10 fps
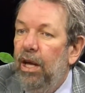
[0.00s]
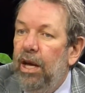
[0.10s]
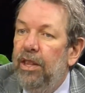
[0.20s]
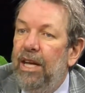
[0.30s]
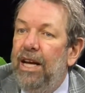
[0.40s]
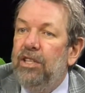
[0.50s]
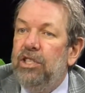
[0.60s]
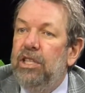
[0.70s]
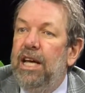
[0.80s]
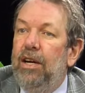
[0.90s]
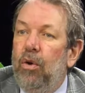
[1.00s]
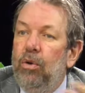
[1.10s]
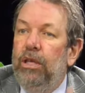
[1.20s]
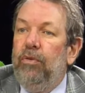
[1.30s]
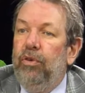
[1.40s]
And that's not
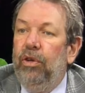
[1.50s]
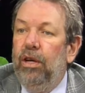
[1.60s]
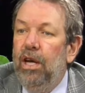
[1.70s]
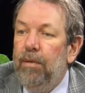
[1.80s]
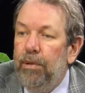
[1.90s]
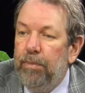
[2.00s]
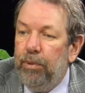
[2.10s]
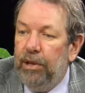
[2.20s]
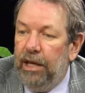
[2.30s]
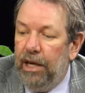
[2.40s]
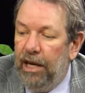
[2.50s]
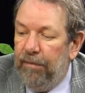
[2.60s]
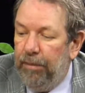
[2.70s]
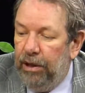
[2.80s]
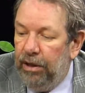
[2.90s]
only for people that
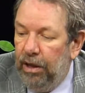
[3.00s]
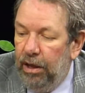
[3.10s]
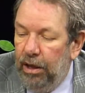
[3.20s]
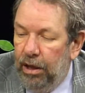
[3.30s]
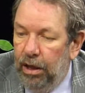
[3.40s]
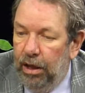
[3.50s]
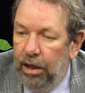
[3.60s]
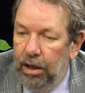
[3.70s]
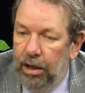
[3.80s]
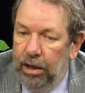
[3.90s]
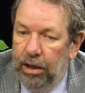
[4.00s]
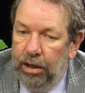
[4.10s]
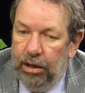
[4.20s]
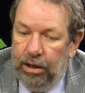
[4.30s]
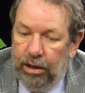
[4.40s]
have been
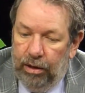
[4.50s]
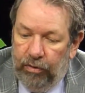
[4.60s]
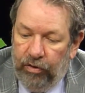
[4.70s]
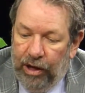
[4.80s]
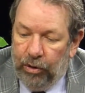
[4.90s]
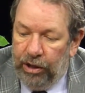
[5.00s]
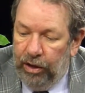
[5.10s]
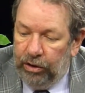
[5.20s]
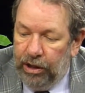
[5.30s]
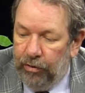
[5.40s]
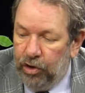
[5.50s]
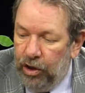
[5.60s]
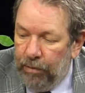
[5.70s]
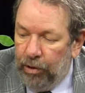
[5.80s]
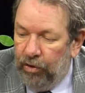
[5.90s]
found guilty of
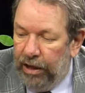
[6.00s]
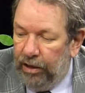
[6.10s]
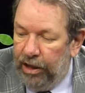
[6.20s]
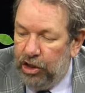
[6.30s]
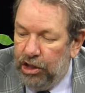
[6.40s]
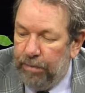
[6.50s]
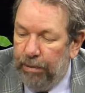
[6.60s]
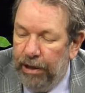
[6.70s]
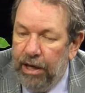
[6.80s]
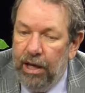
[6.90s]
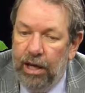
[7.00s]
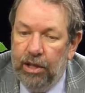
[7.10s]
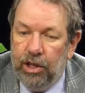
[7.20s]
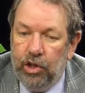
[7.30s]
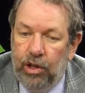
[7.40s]
criminal violations, but in
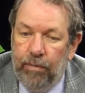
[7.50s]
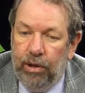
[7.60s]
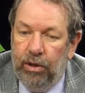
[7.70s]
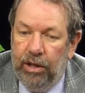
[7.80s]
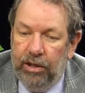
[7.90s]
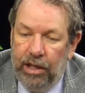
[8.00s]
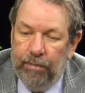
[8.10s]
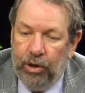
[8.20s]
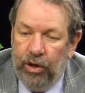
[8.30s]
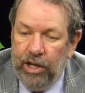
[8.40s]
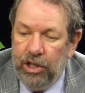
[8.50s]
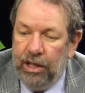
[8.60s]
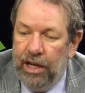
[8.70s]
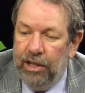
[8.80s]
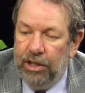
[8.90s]
the immigration
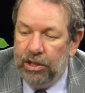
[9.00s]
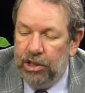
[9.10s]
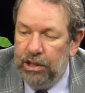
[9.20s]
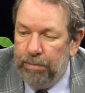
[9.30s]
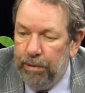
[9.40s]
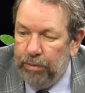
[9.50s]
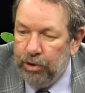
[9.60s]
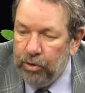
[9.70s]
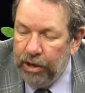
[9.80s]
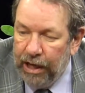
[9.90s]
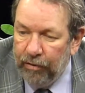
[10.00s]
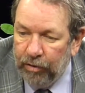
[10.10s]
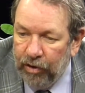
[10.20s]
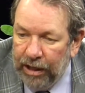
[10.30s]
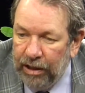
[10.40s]
context, these people who haven't
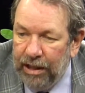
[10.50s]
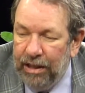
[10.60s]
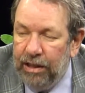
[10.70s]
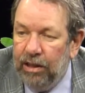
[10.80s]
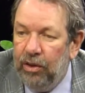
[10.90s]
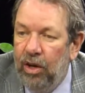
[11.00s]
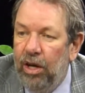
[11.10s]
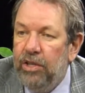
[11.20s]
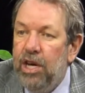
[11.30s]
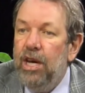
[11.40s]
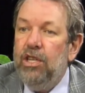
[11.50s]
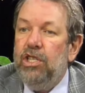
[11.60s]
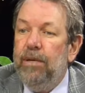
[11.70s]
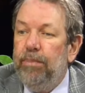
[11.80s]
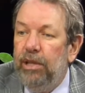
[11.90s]
violated any laws,
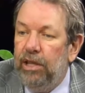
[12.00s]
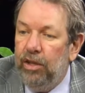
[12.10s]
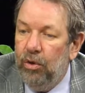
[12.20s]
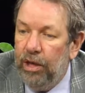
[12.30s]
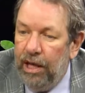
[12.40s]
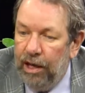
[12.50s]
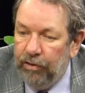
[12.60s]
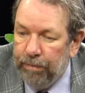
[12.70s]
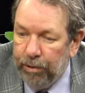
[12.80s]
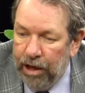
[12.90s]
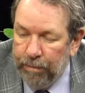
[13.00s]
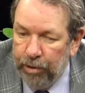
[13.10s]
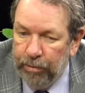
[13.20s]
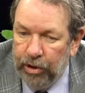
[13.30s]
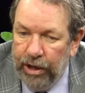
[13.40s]
simply they don't have the proper
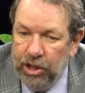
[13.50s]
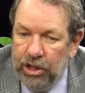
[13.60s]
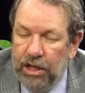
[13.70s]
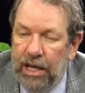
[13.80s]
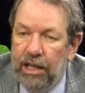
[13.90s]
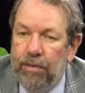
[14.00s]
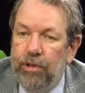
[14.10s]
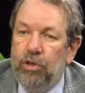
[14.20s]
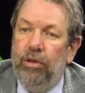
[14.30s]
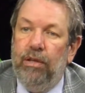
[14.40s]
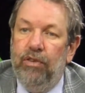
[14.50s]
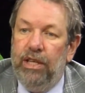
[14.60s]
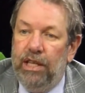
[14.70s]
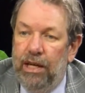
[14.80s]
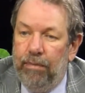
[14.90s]
immigration documents, or even they
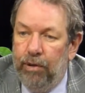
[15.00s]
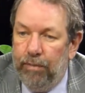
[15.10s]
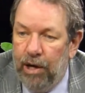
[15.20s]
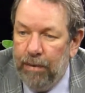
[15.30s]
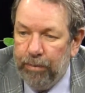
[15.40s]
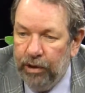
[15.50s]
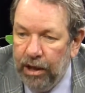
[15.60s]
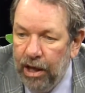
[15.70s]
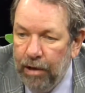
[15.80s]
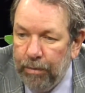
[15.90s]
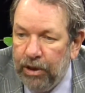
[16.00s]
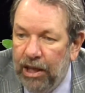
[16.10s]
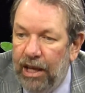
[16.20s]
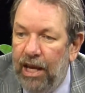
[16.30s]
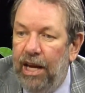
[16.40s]
came here properly, but
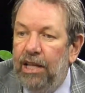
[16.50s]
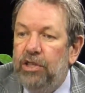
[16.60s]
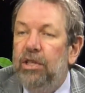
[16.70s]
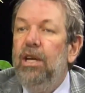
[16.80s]
they asked